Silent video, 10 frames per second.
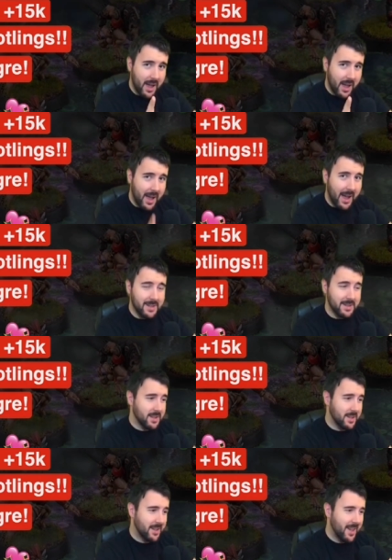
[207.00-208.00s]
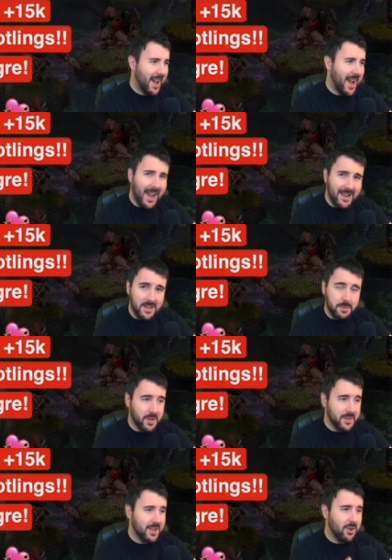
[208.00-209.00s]
And, and,
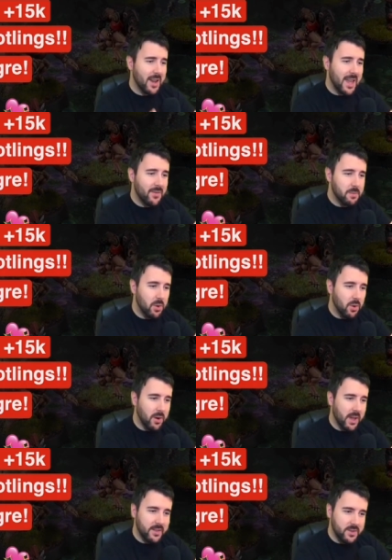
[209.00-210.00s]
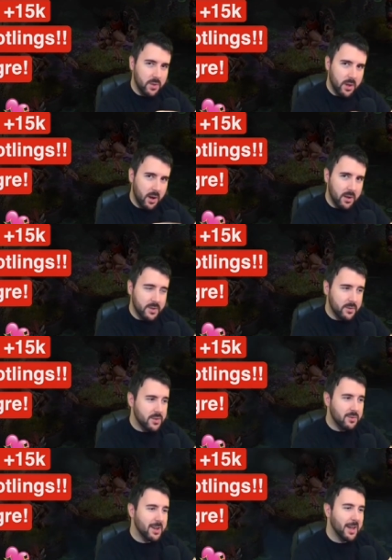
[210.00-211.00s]
because they got even more, hence all the hearts on the
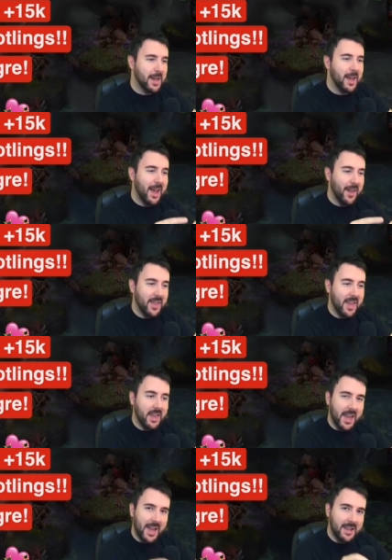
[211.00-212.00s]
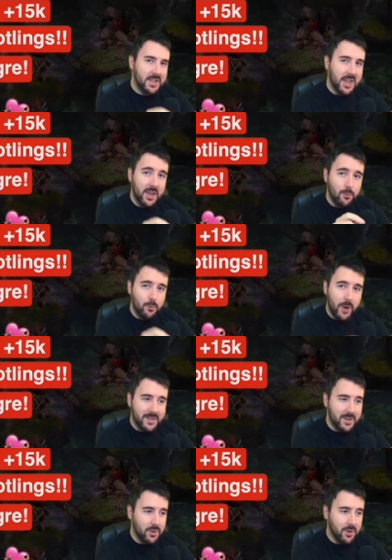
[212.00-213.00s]
screen here, they can take a
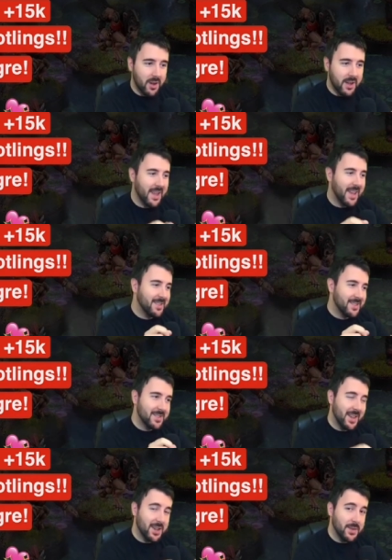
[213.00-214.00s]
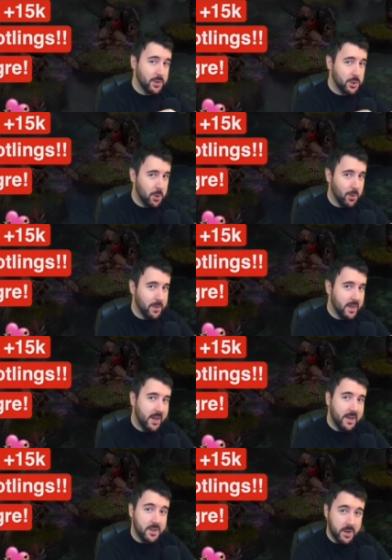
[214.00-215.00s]
Rat Ogre instead of a Troll.
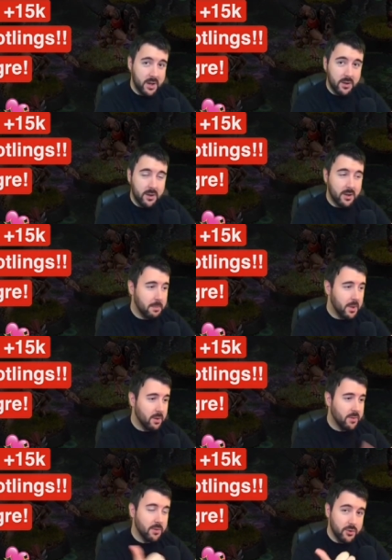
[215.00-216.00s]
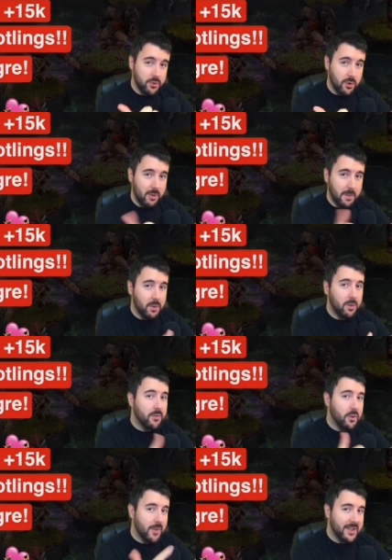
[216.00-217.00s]
So we're going to look at a build for a Troll, a build
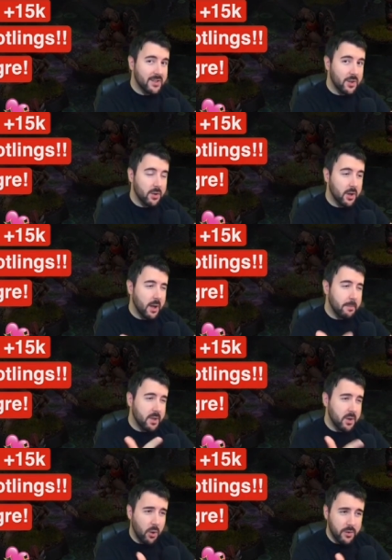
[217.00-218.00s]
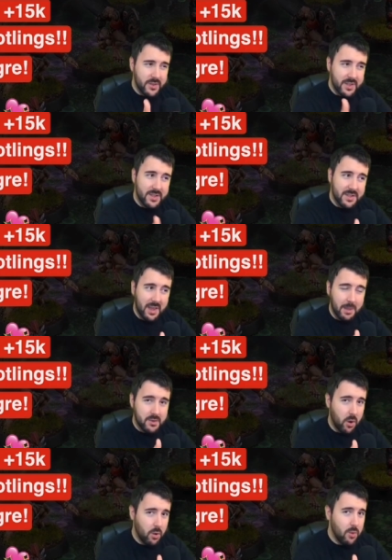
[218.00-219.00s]
for a Rat Ogre, and because this team
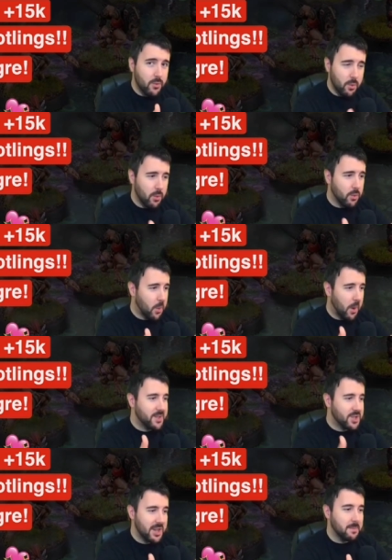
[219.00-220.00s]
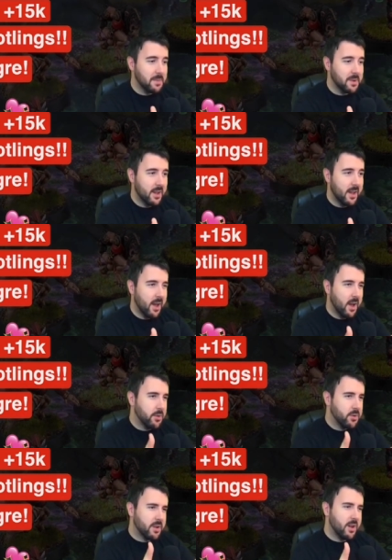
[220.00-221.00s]
is overall quite cheap,
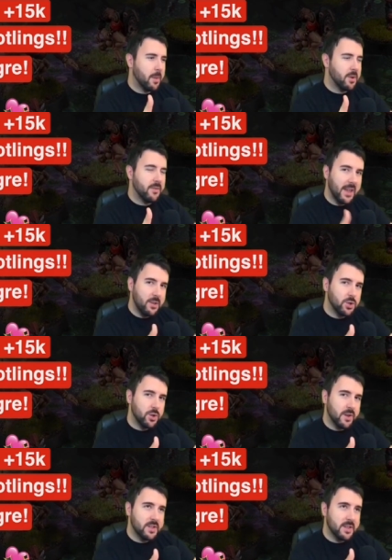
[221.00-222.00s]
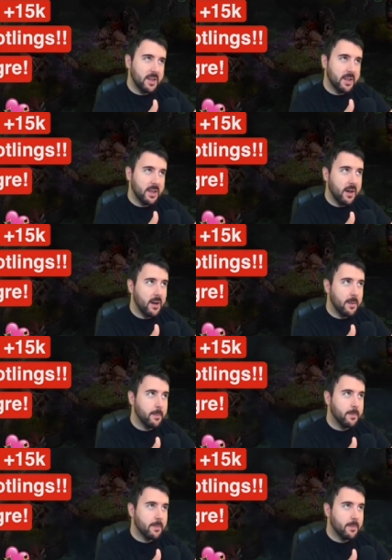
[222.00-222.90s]
we've got a couple of interesting um,